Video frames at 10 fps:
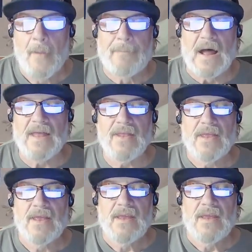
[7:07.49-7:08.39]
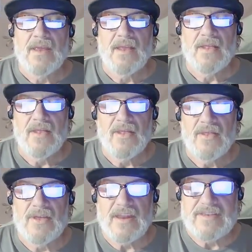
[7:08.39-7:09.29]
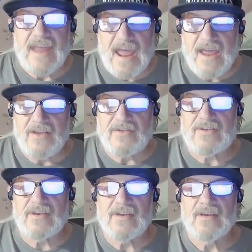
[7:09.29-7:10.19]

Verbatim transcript: But the days